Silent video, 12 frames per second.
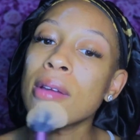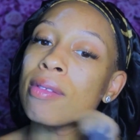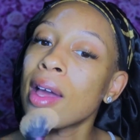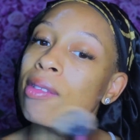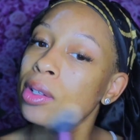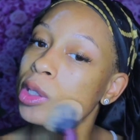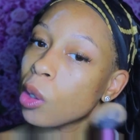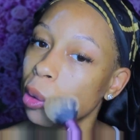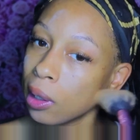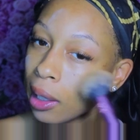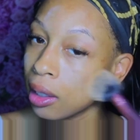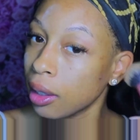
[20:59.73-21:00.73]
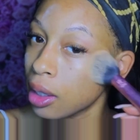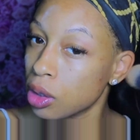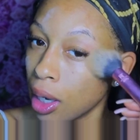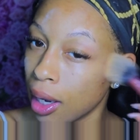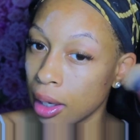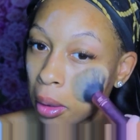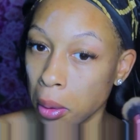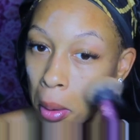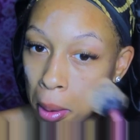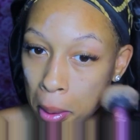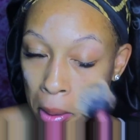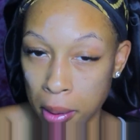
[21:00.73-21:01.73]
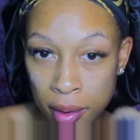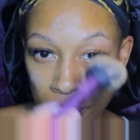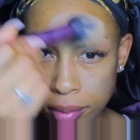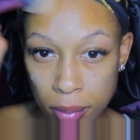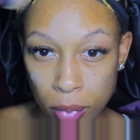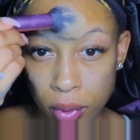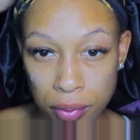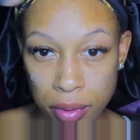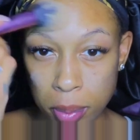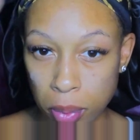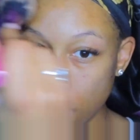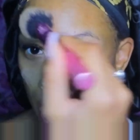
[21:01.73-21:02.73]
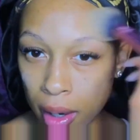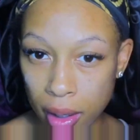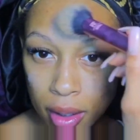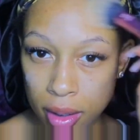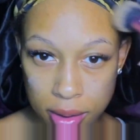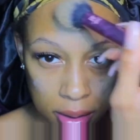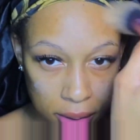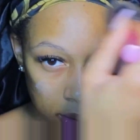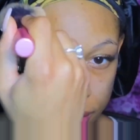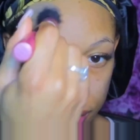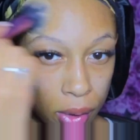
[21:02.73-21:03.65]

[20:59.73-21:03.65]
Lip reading: I'm ever so lightly try to move the product